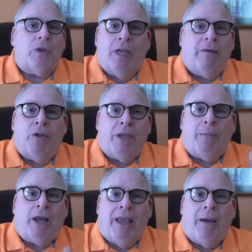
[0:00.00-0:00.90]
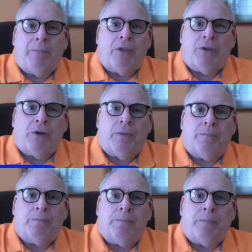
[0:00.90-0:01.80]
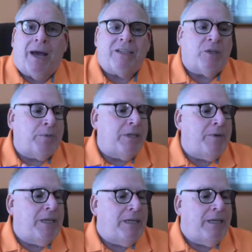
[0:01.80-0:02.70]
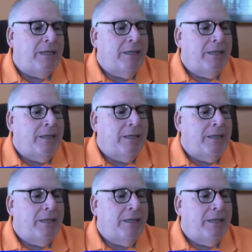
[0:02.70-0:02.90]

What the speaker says: Everything about hemp that there could possibly be.